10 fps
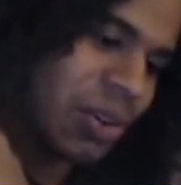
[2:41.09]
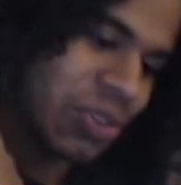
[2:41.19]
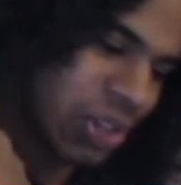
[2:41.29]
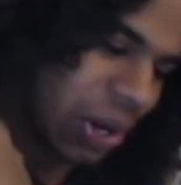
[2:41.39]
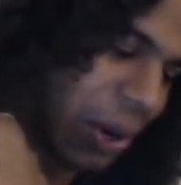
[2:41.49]

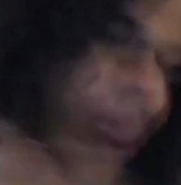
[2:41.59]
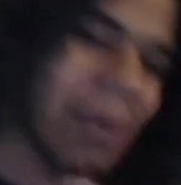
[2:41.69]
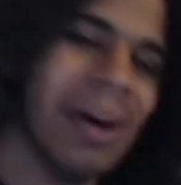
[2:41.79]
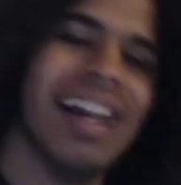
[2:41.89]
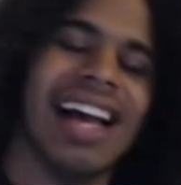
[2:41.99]

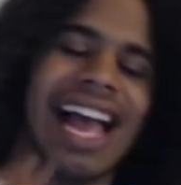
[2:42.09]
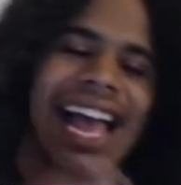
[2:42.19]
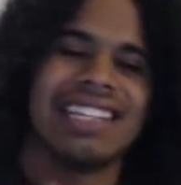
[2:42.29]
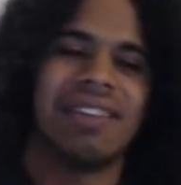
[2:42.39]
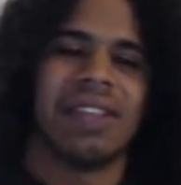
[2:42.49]
So
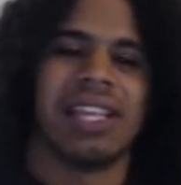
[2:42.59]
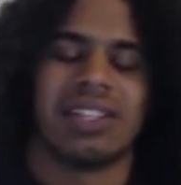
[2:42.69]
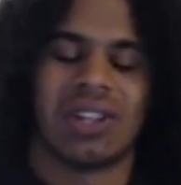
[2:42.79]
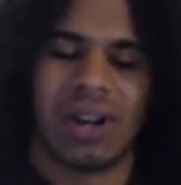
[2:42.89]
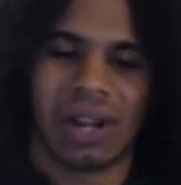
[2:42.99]
as
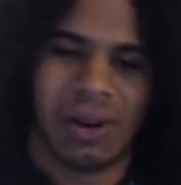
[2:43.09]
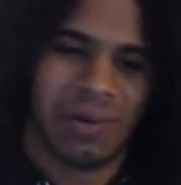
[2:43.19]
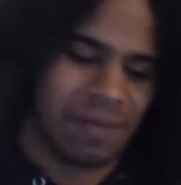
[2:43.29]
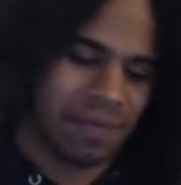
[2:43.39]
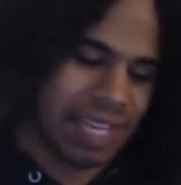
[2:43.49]
everything started
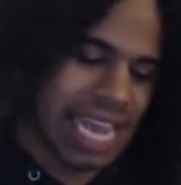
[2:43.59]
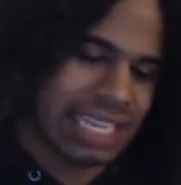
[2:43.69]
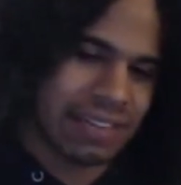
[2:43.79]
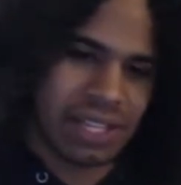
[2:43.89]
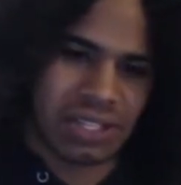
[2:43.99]

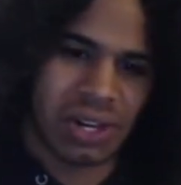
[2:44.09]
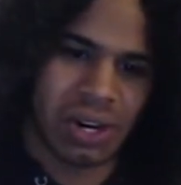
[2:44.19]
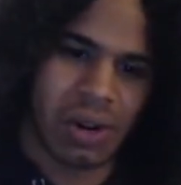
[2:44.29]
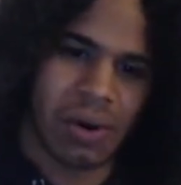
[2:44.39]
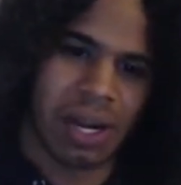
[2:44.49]

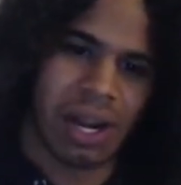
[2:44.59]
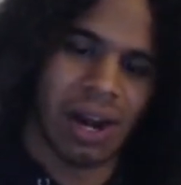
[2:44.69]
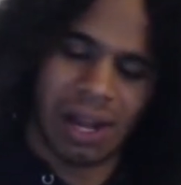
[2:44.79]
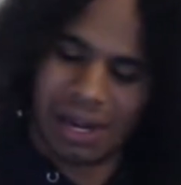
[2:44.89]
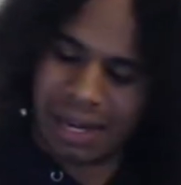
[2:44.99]
going
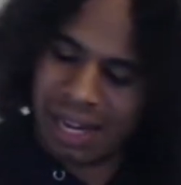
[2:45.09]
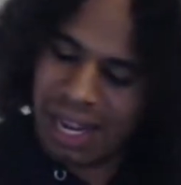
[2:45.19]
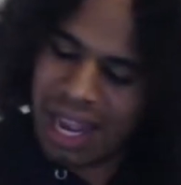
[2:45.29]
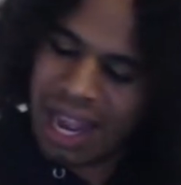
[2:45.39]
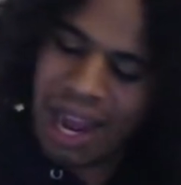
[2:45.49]
on,
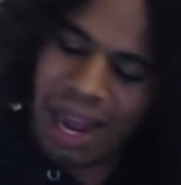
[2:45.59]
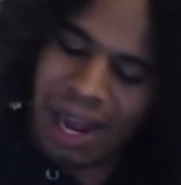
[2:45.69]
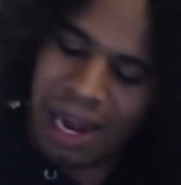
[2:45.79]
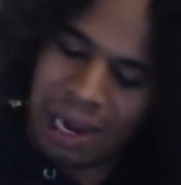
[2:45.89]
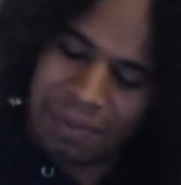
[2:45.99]

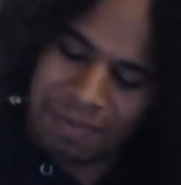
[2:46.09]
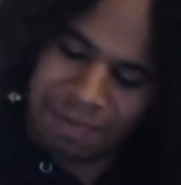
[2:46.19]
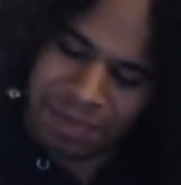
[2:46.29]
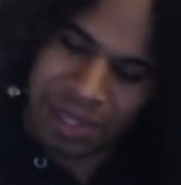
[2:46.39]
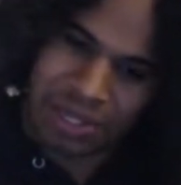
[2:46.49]

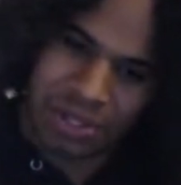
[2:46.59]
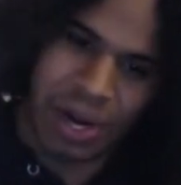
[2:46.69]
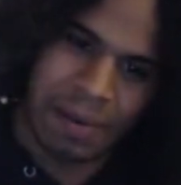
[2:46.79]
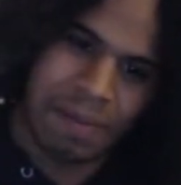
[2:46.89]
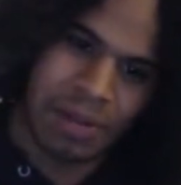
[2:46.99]
they're
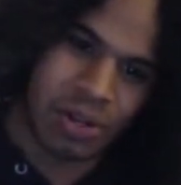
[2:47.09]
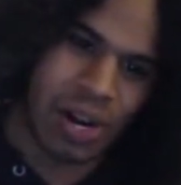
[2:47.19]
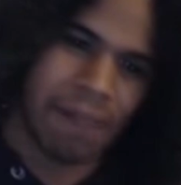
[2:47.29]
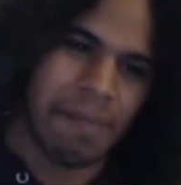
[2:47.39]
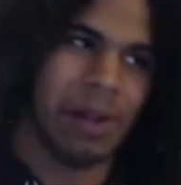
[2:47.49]
trying
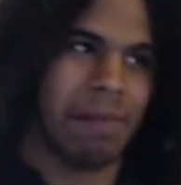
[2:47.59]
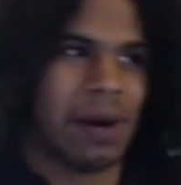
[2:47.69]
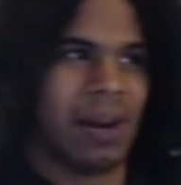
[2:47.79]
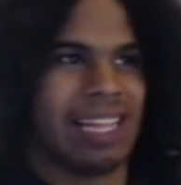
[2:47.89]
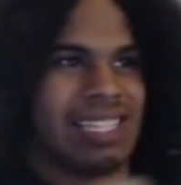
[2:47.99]
to build.
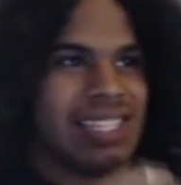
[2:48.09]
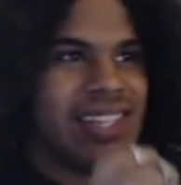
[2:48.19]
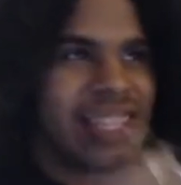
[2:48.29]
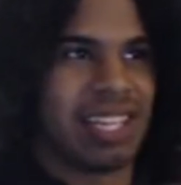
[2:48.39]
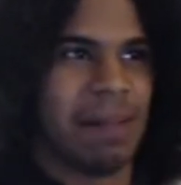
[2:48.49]
Peridot's
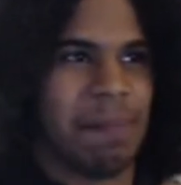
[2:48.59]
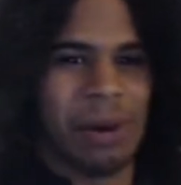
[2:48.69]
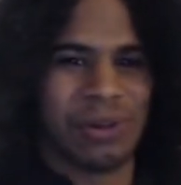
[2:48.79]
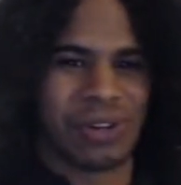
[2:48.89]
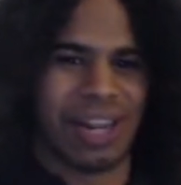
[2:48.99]
stuck to the
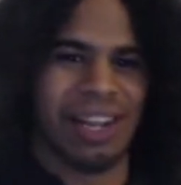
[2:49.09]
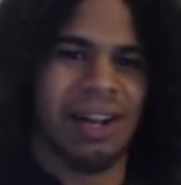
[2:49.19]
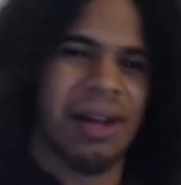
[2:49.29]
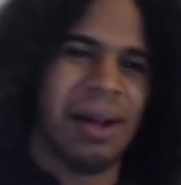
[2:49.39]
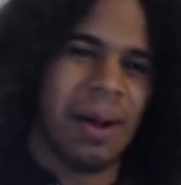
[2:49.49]
post, trying
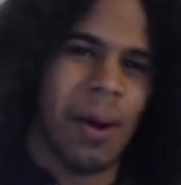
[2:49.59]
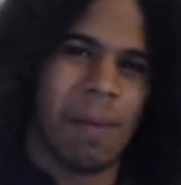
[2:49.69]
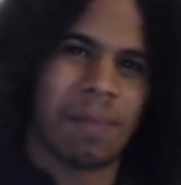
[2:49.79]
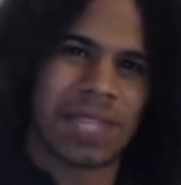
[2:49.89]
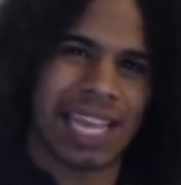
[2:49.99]
to
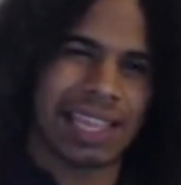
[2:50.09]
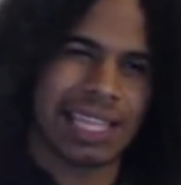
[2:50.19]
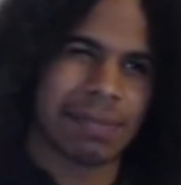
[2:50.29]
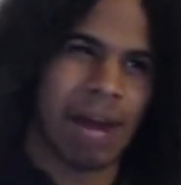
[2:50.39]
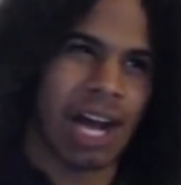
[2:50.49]
take
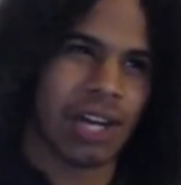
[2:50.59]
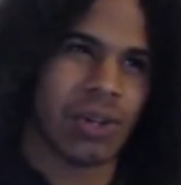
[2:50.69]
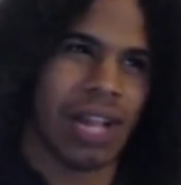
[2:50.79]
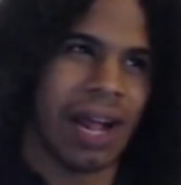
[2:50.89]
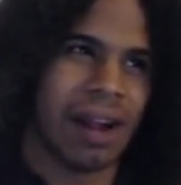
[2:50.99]
this
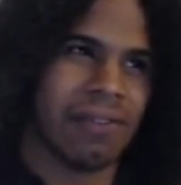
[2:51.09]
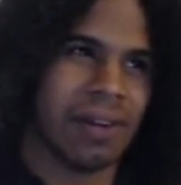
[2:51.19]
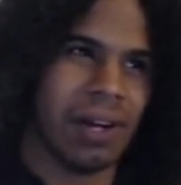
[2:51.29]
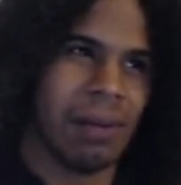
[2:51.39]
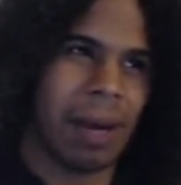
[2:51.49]
module out of
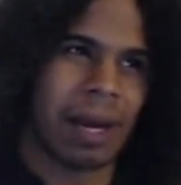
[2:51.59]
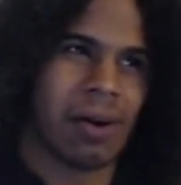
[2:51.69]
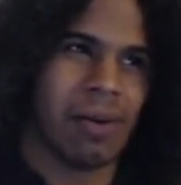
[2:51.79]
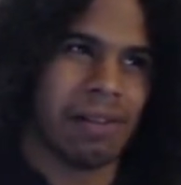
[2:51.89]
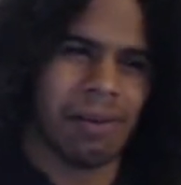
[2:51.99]
a
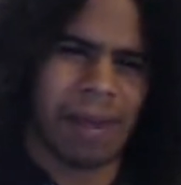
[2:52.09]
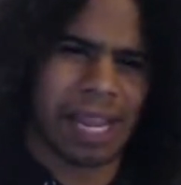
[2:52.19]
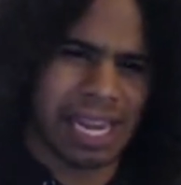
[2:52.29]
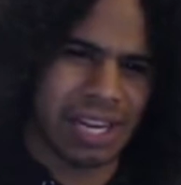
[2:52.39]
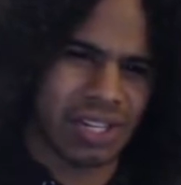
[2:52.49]
microwave,
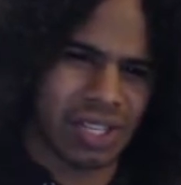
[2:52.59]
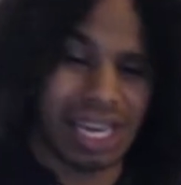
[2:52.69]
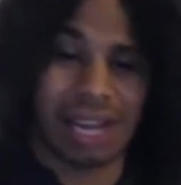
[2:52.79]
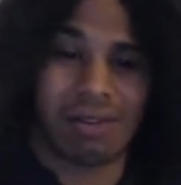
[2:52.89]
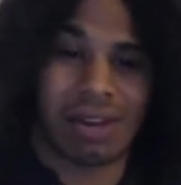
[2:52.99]
the
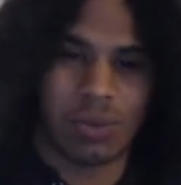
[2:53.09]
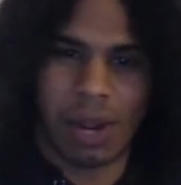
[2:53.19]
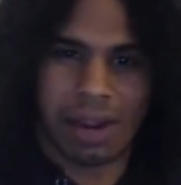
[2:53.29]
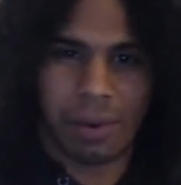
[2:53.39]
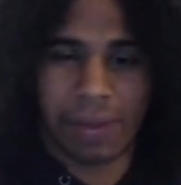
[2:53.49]
thing that creates
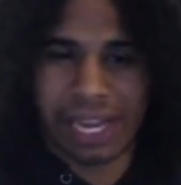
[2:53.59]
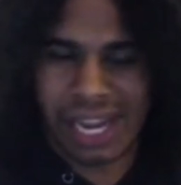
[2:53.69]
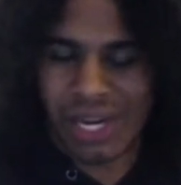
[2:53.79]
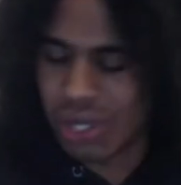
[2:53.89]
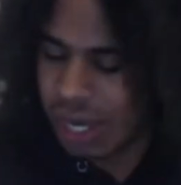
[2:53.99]

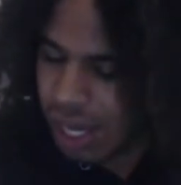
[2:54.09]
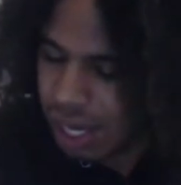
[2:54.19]
radiation,